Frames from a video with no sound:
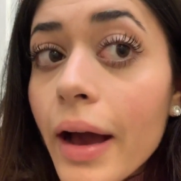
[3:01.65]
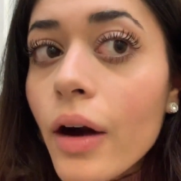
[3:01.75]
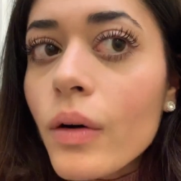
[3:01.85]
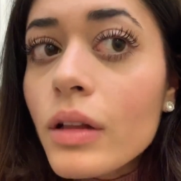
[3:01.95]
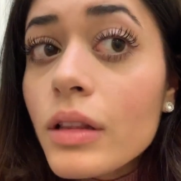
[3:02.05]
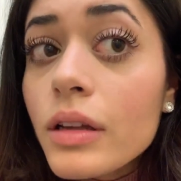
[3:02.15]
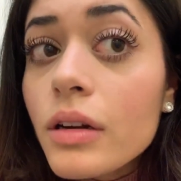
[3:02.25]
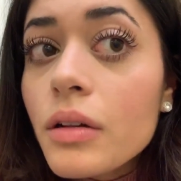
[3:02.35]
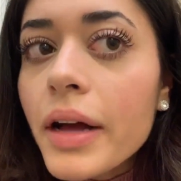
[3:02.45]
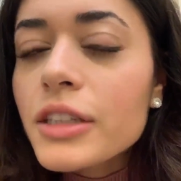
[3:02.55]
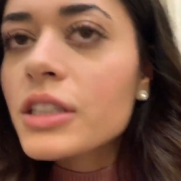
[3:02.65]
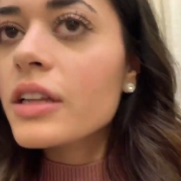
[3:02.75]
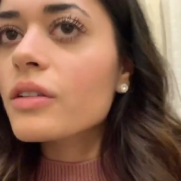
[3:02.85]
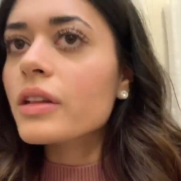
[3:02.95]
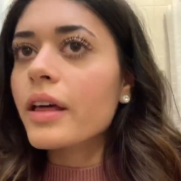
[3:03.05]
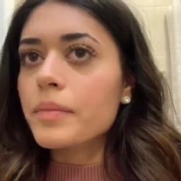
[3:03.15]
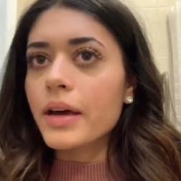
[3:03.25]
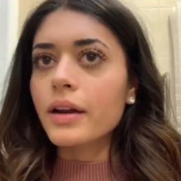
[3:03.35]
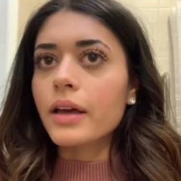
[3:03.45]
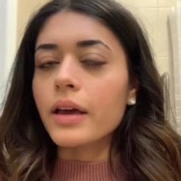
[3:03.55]
out a little. Actually, they don't look that
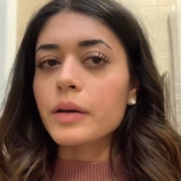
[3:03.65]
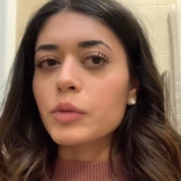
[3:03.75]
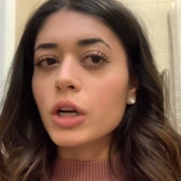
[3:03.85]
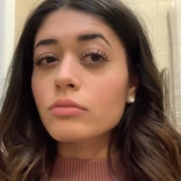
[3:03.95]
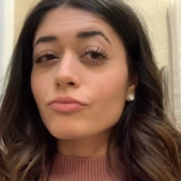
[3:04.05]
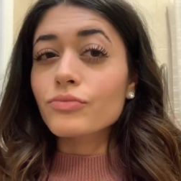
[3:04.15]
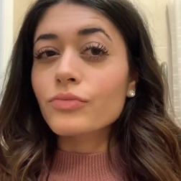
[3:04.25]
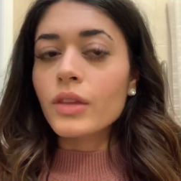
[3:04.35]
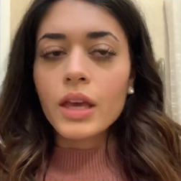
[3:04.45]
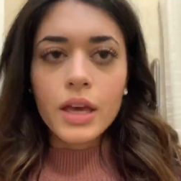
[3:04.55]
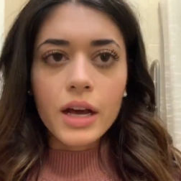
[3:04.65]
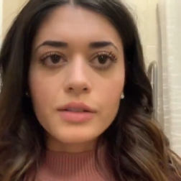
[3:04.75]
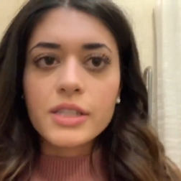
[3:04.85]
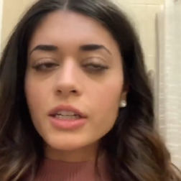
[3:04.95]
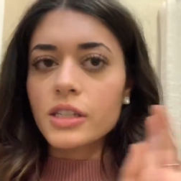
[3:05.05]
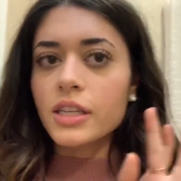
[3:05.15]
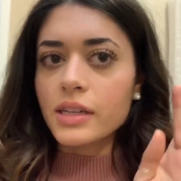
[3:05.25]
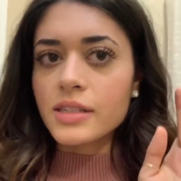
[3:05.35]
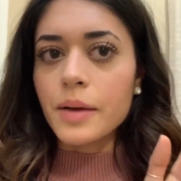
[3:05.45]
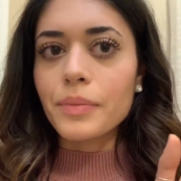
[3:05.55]
bad on camera. I would say just
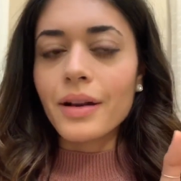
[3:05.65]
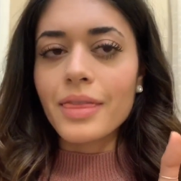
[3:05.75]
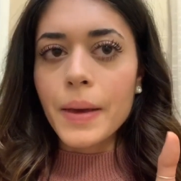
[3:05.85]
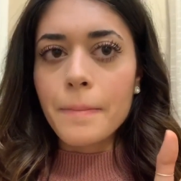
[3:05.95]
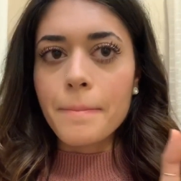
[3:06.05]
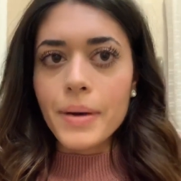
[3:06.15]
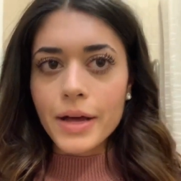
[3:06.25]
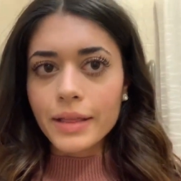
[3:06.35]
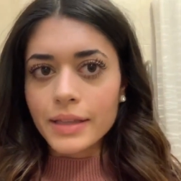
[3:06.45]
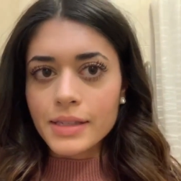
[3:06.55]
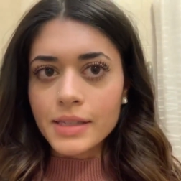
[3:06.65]
like separate them, but let's